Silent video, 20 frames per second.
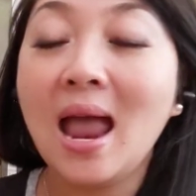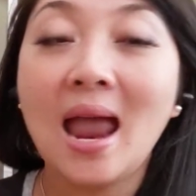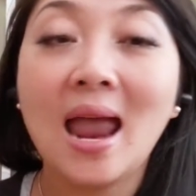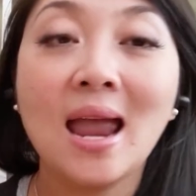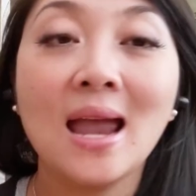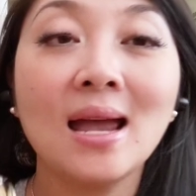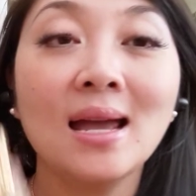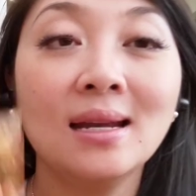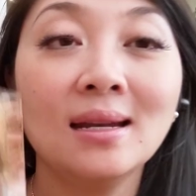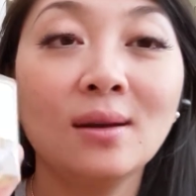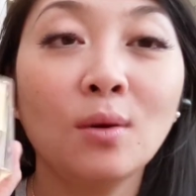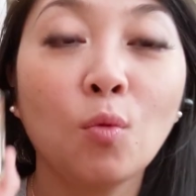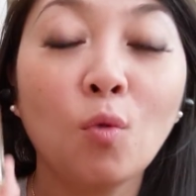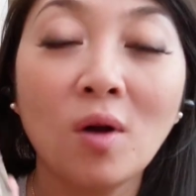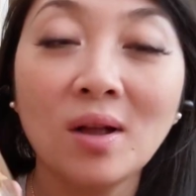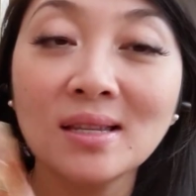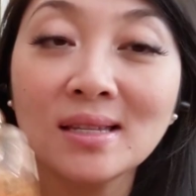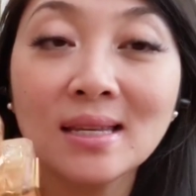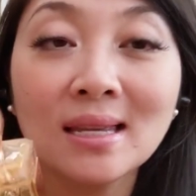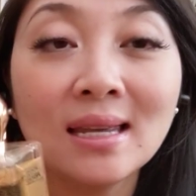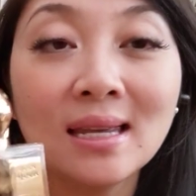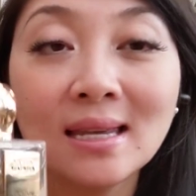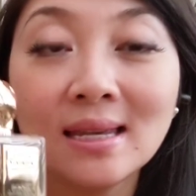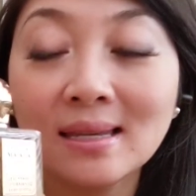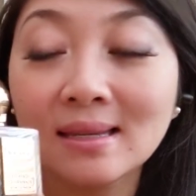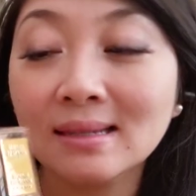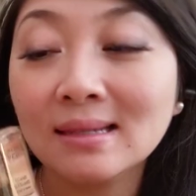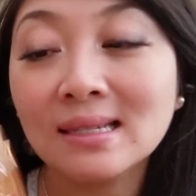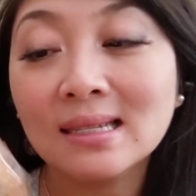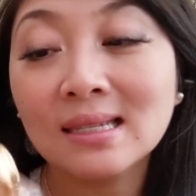And once
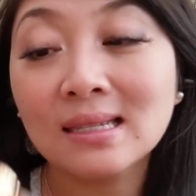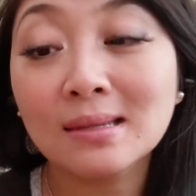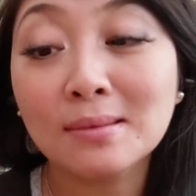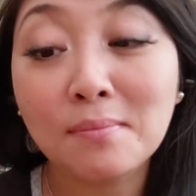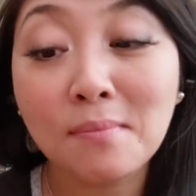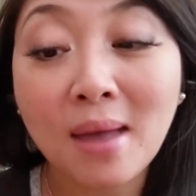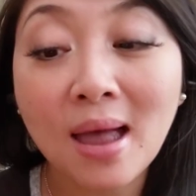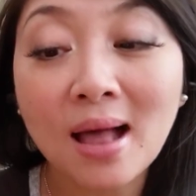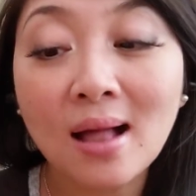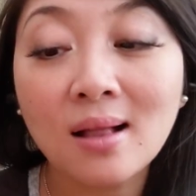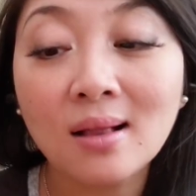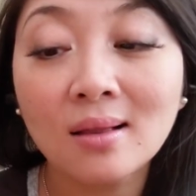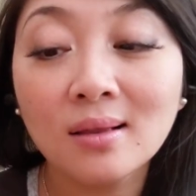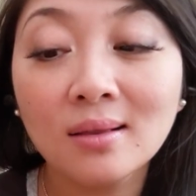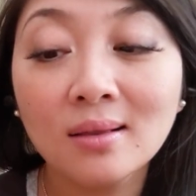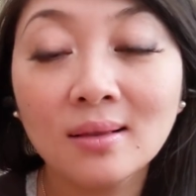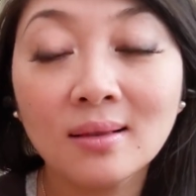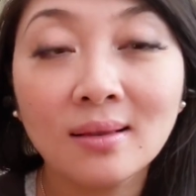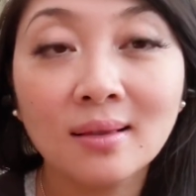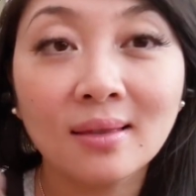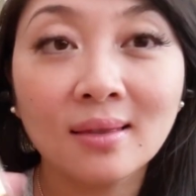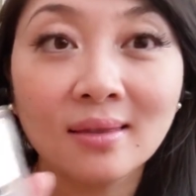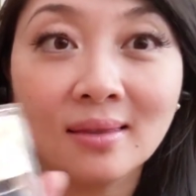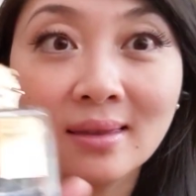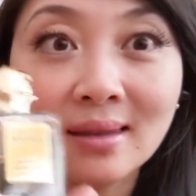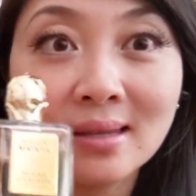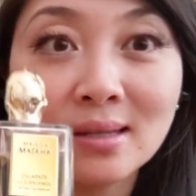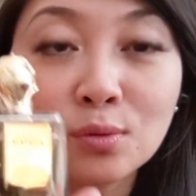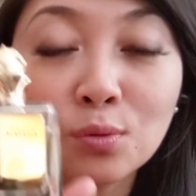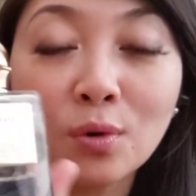he smells
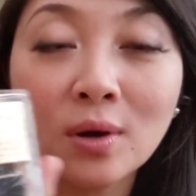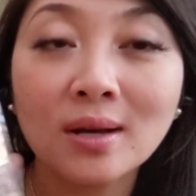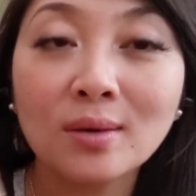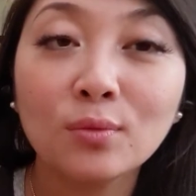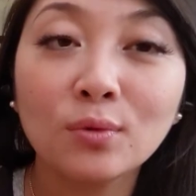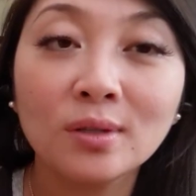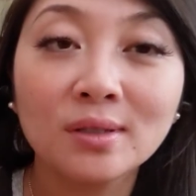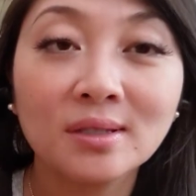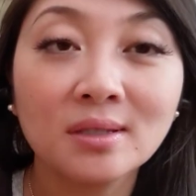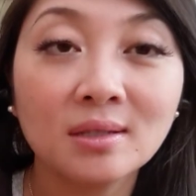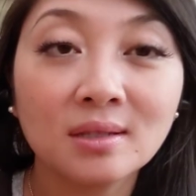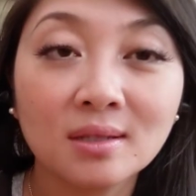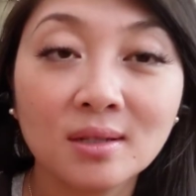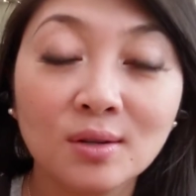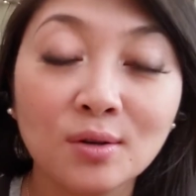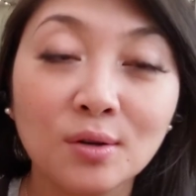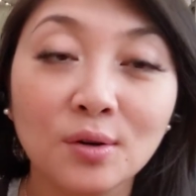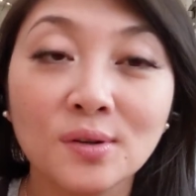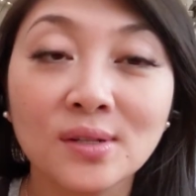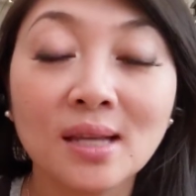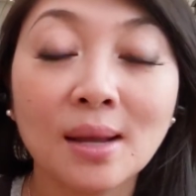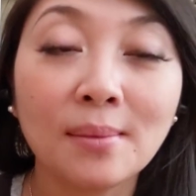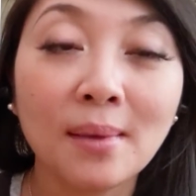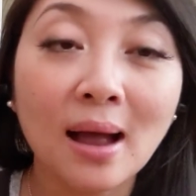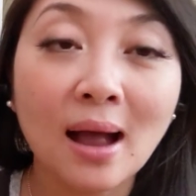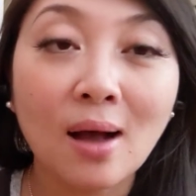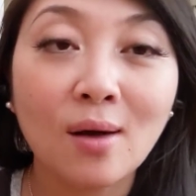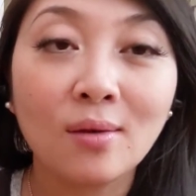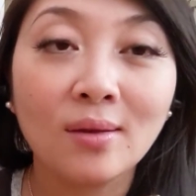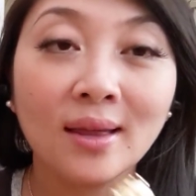this one, will you know,
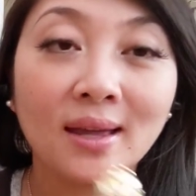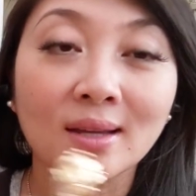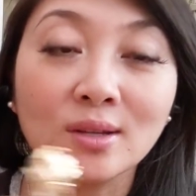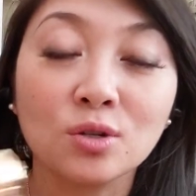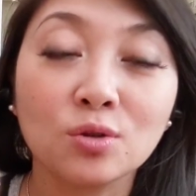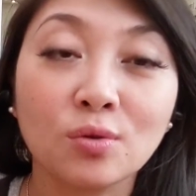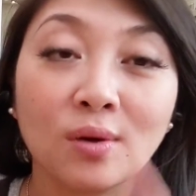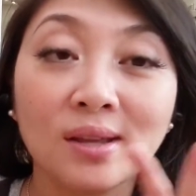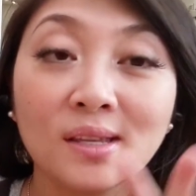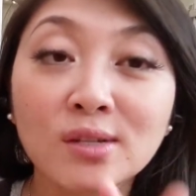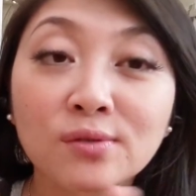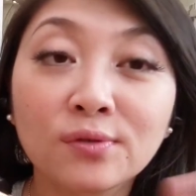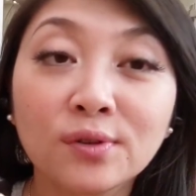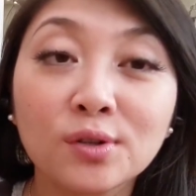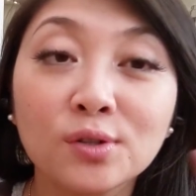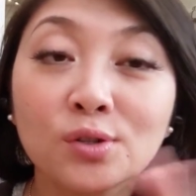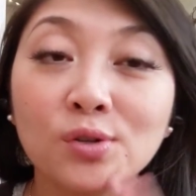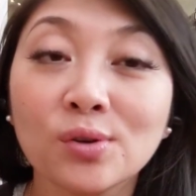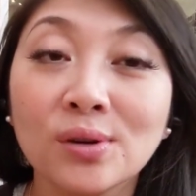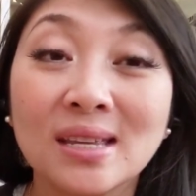somehow like transferred to